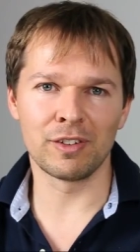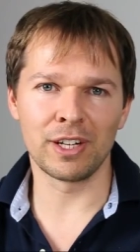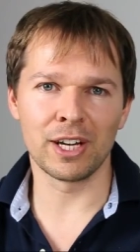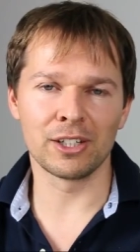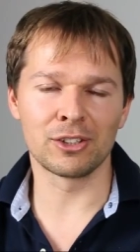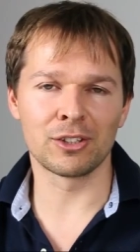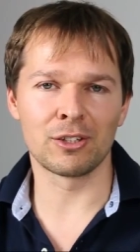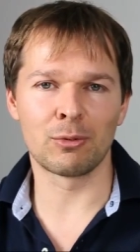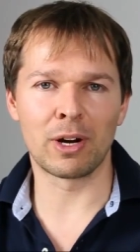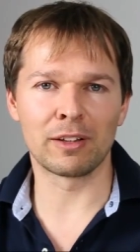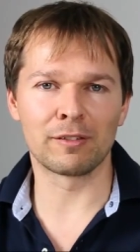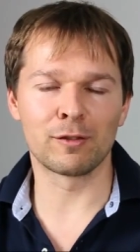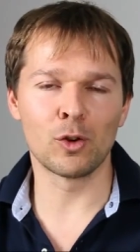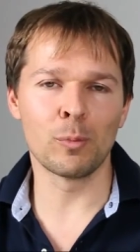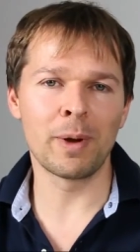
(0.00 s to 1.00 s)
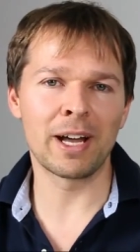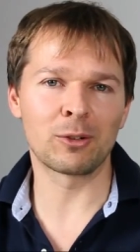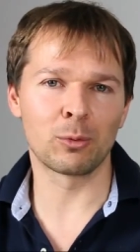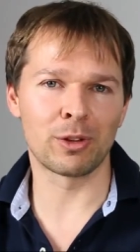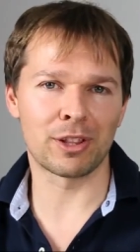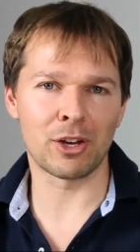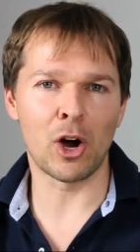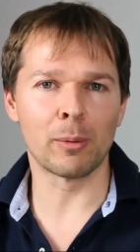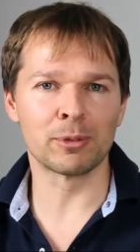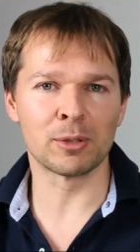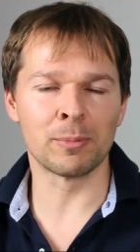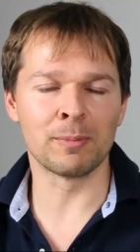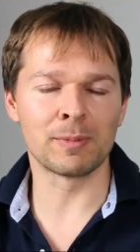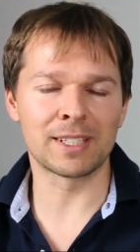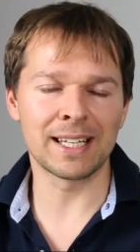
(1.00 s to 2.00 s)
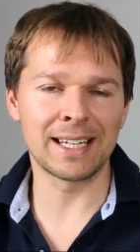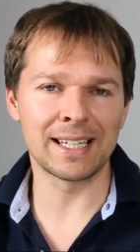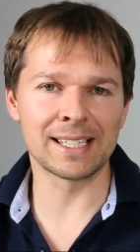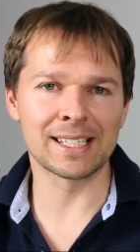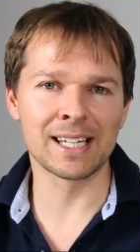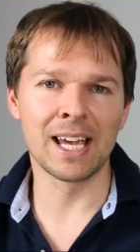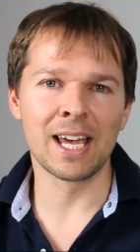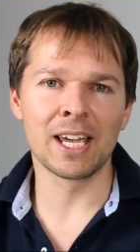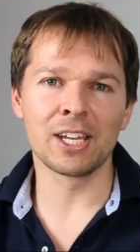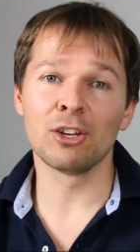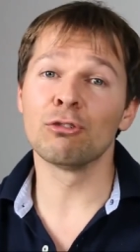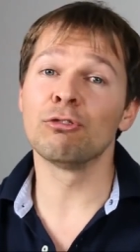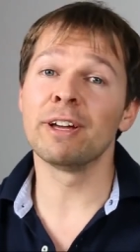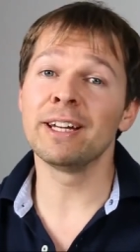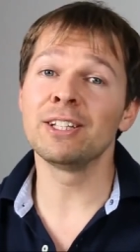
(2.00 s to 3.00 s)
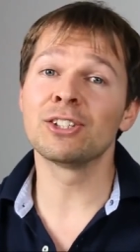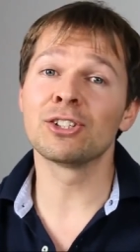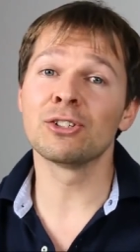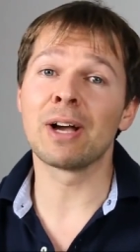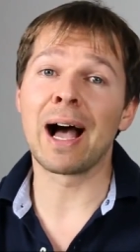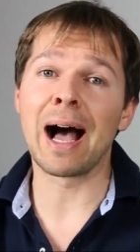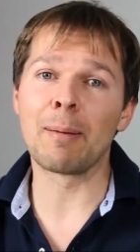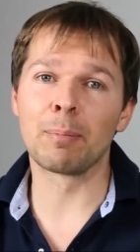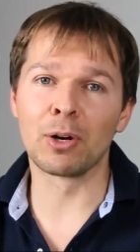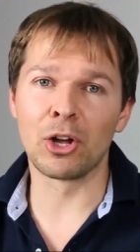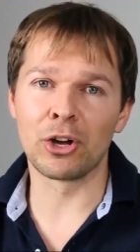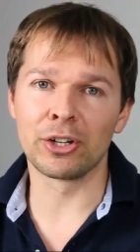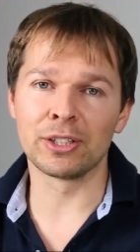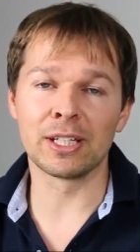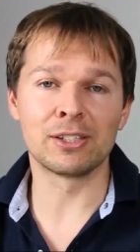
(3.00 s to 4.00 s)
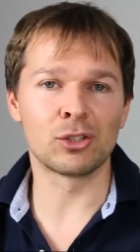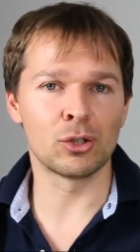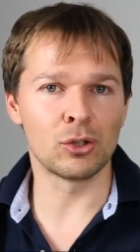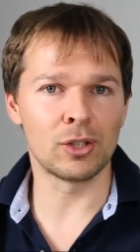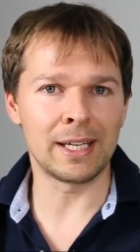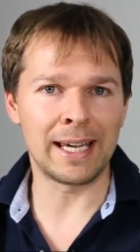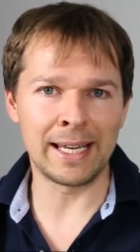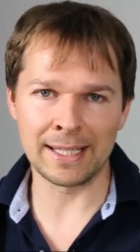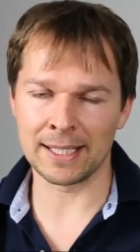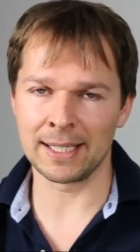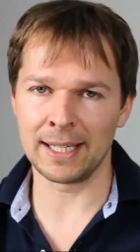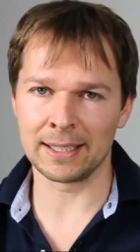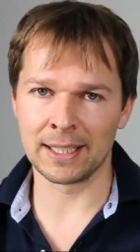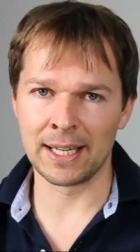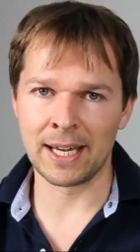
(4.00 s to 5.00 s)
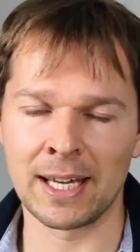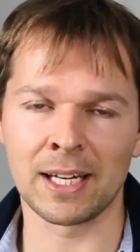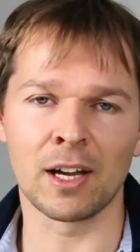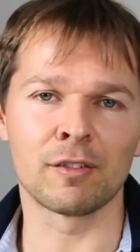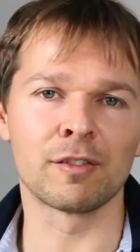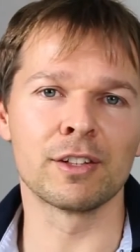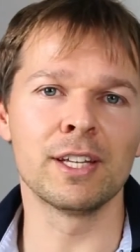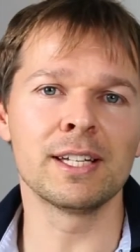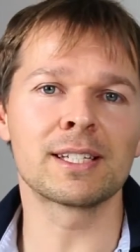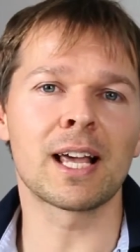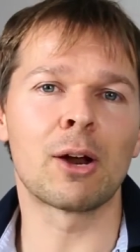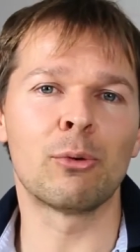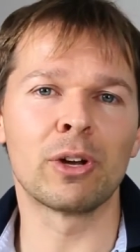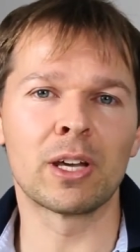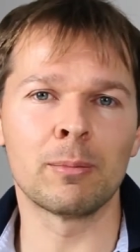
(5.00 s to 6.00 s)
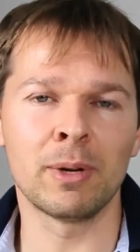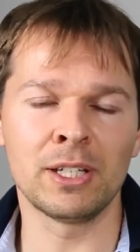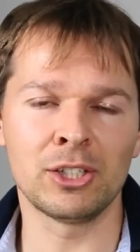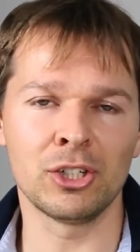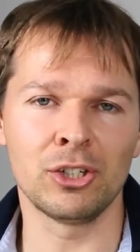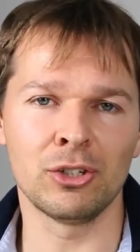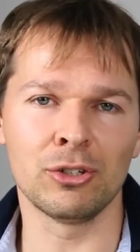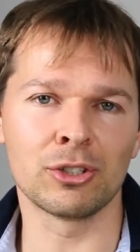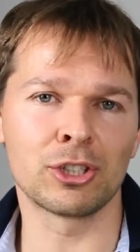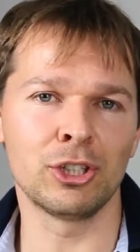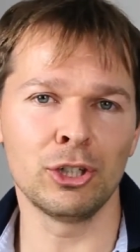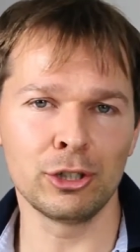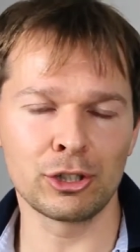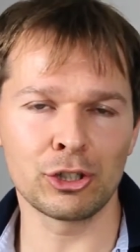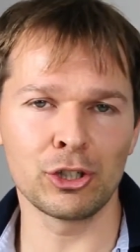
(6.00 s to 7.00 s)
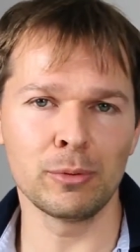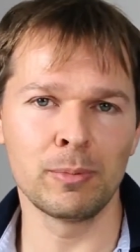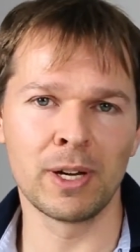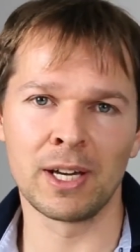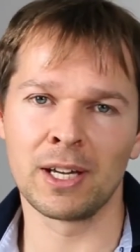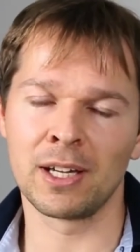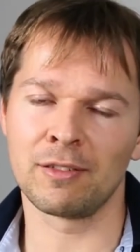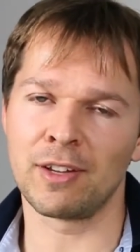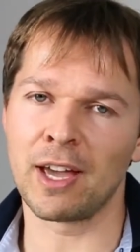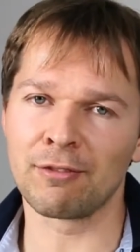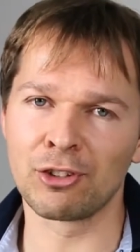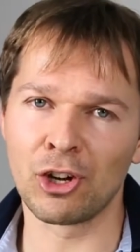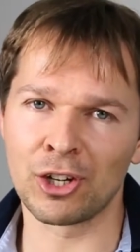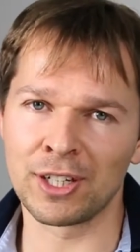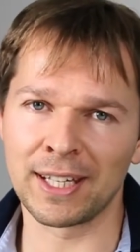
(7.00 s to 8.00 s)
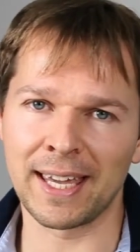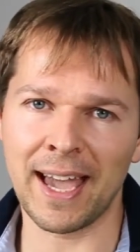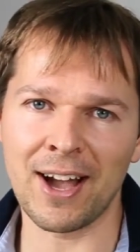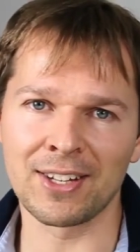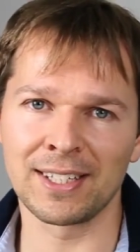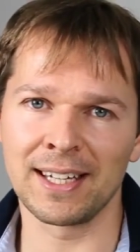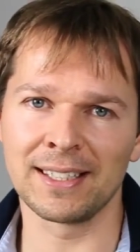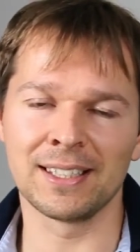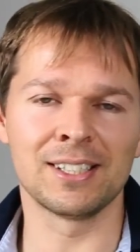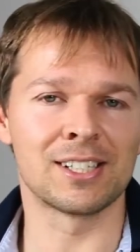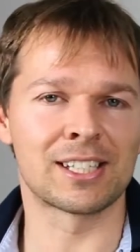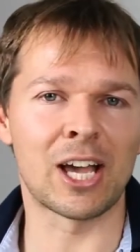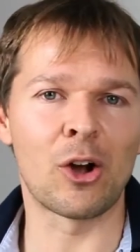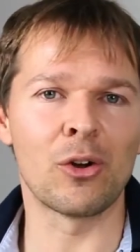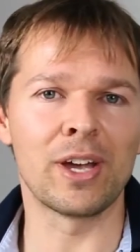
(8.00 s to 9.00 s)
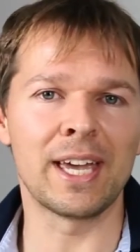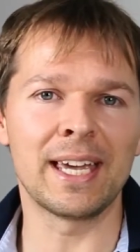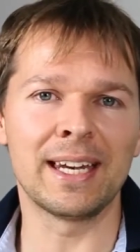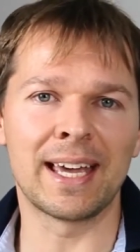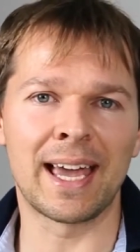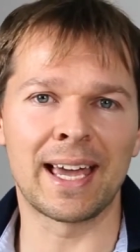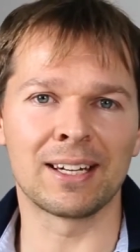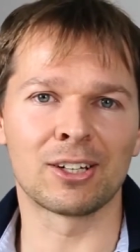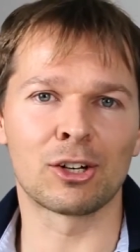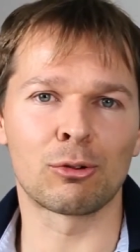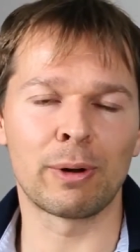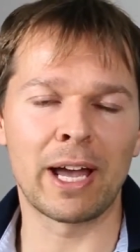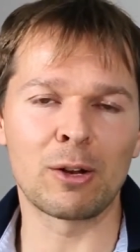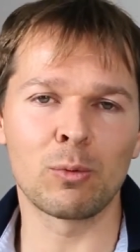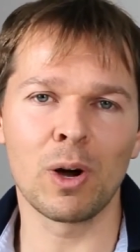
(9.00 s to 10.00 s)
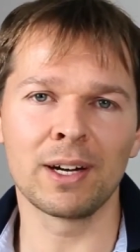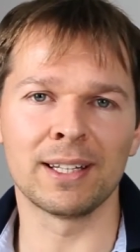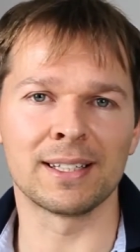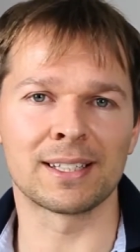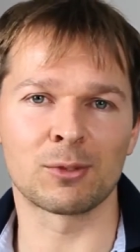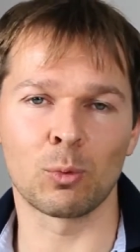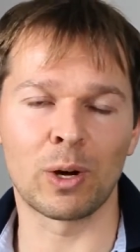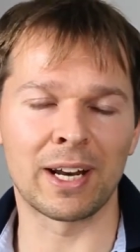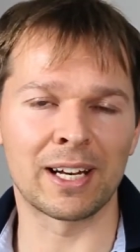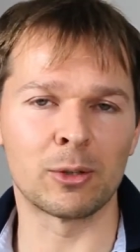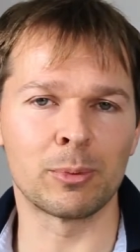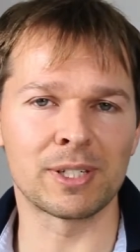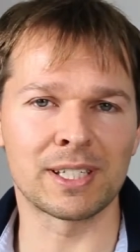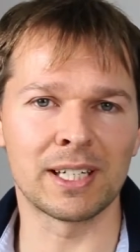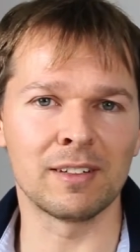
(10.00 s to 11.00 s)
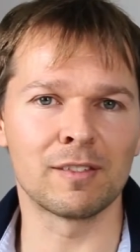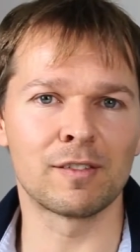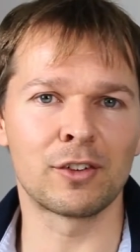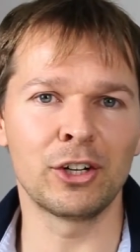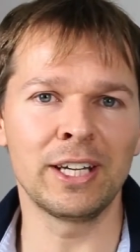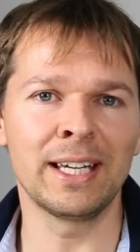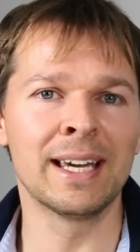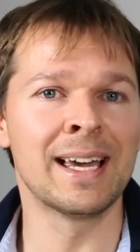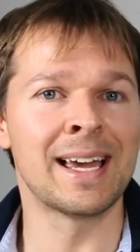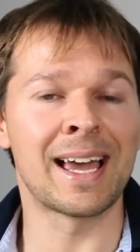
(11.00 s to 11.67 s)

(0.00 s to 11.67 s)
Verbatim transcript: video to the right format with the optimum settings, you're ready to upload it to the internet. Now for this, I recommend you use YouTube, if you haven't got an account yet, just go ahead and create one. It's 100% free,